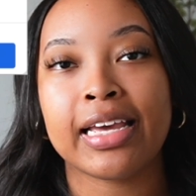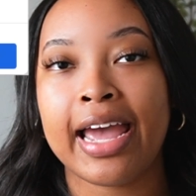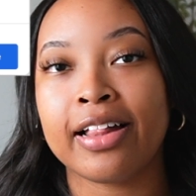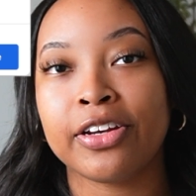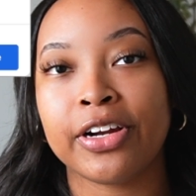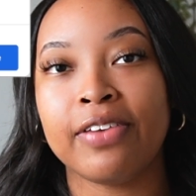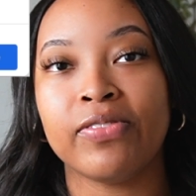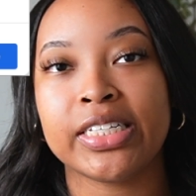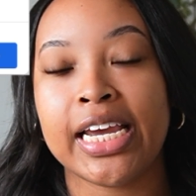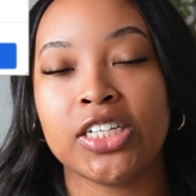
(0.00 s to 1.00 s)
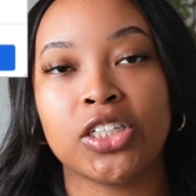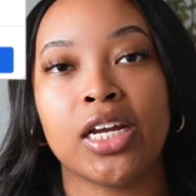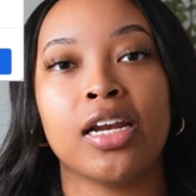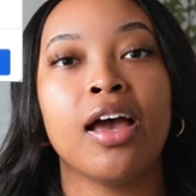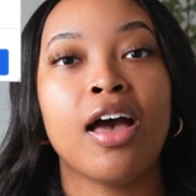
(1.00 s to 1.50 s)
calendar
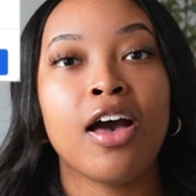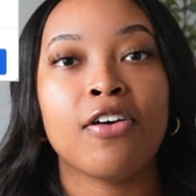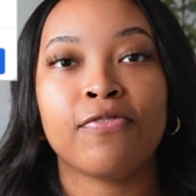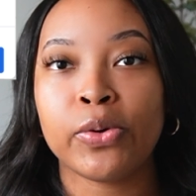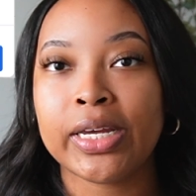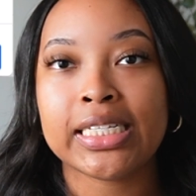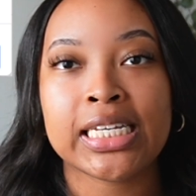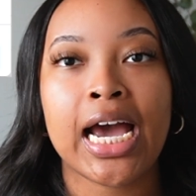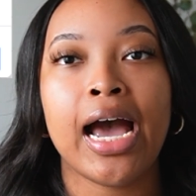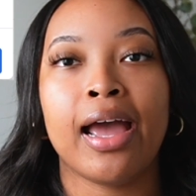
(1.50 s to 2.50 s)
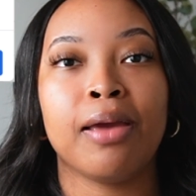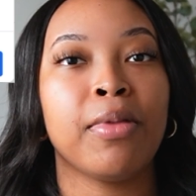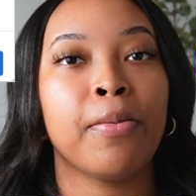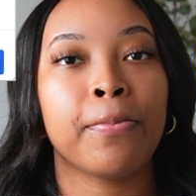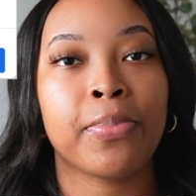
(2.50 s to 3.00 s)
invitation, focus
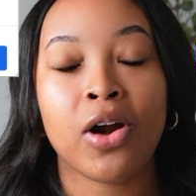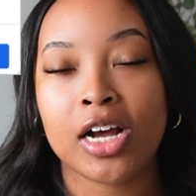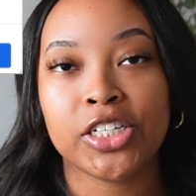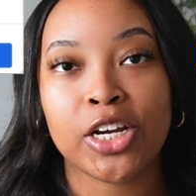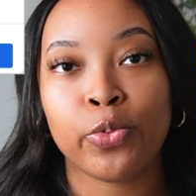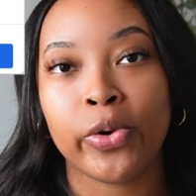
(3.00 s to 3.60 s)
time, project